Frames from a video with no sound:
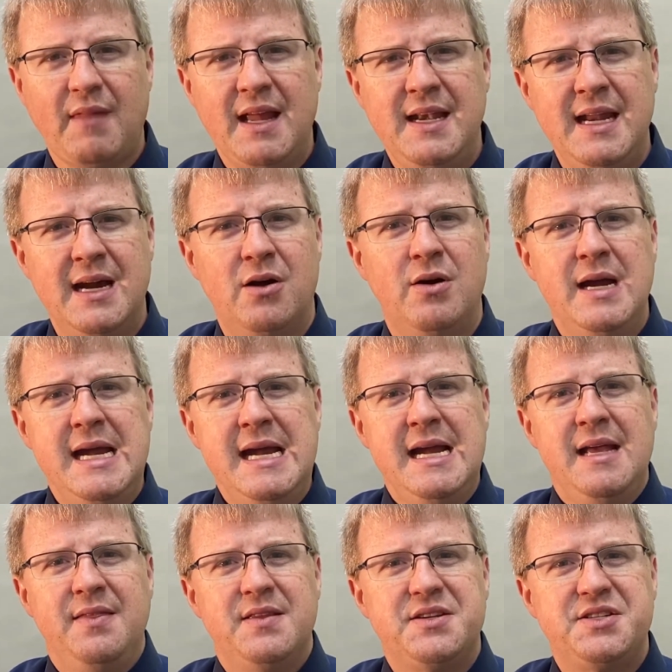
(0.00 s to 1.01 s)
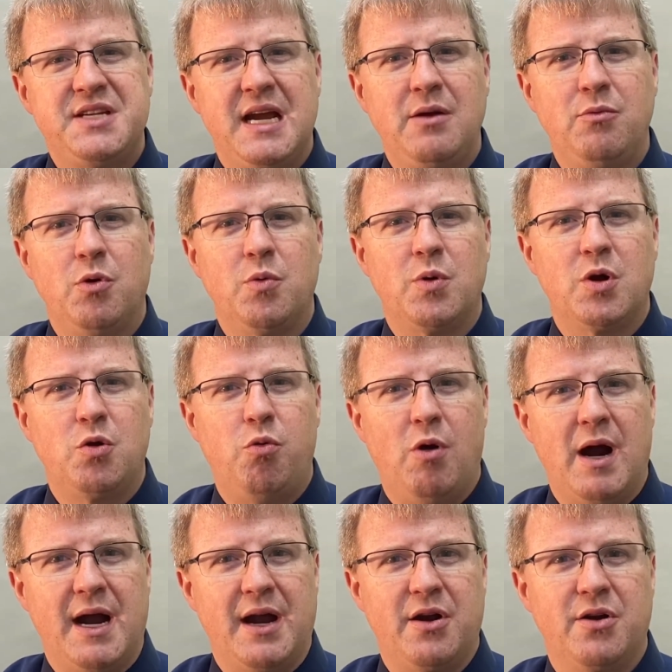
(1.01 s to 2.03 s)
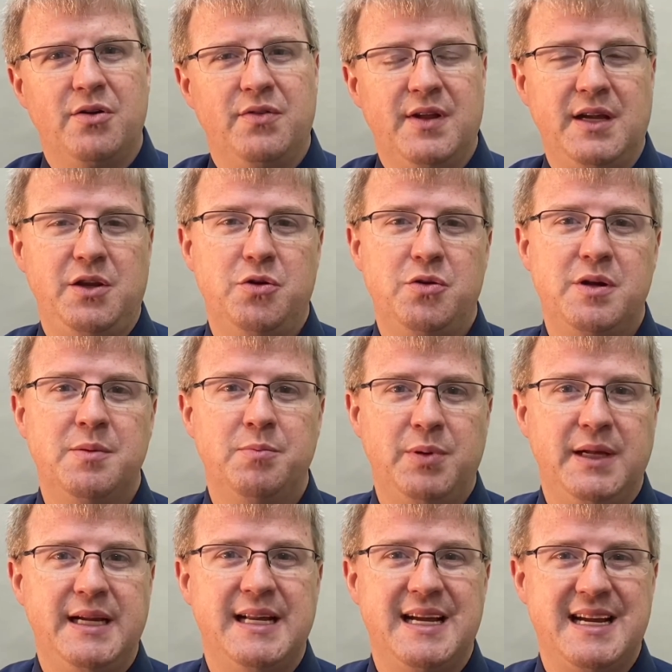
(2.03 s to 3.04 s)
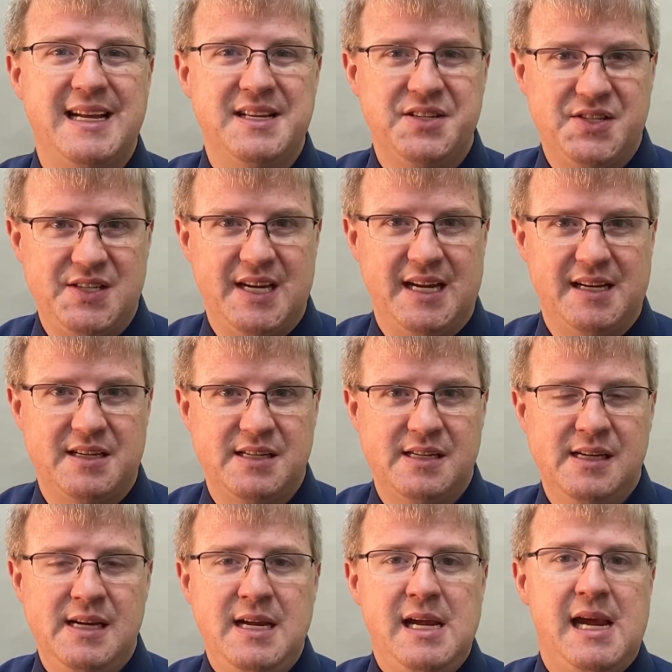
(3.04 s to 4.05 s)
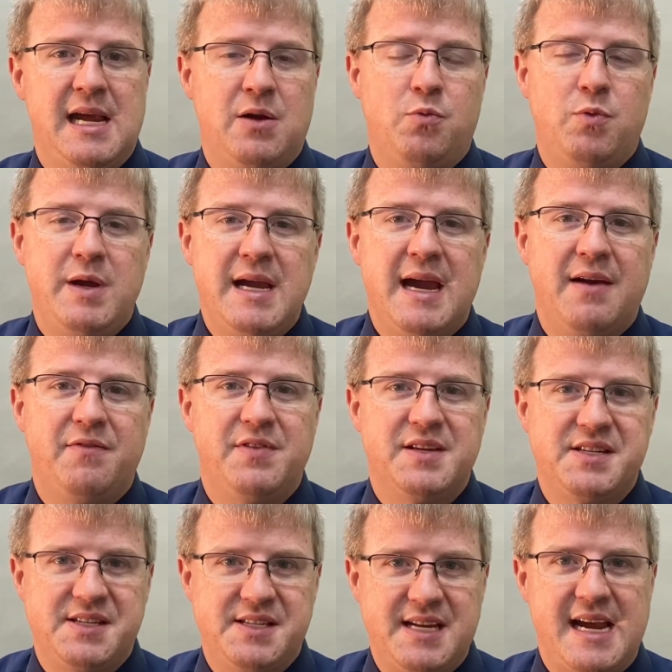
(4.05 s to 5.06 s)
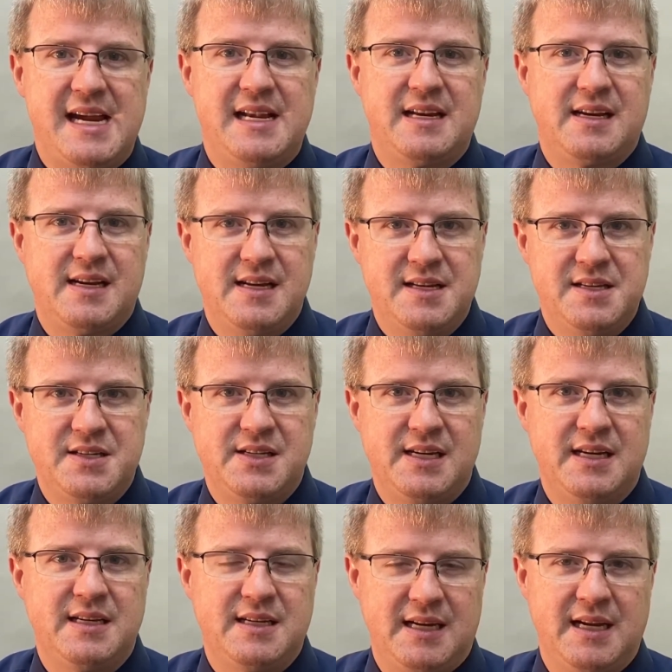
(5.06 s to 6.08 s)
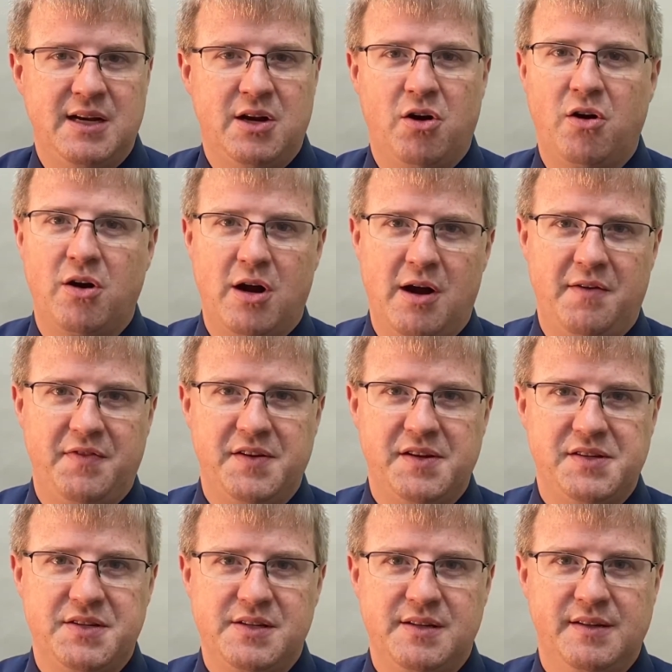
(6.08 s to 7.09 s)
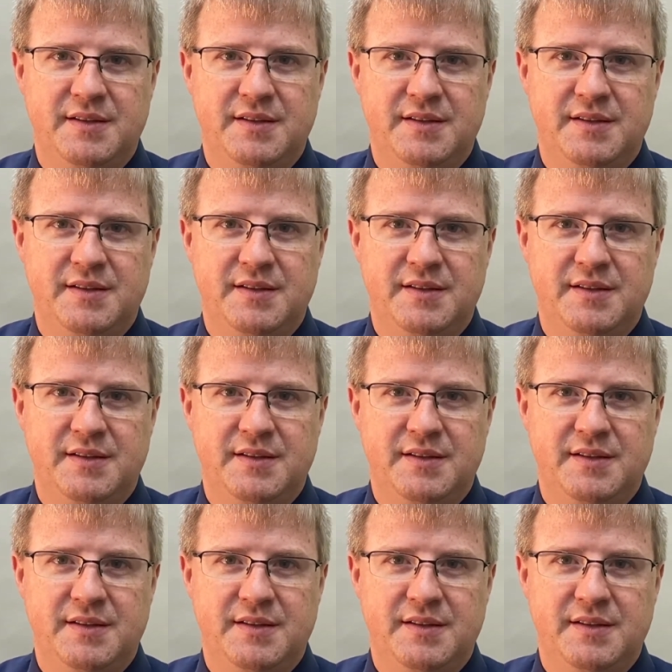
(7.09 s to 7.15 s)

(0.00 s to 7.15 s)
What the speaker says: Now, the state will require that you complete a consent, and we have the state consent in our office,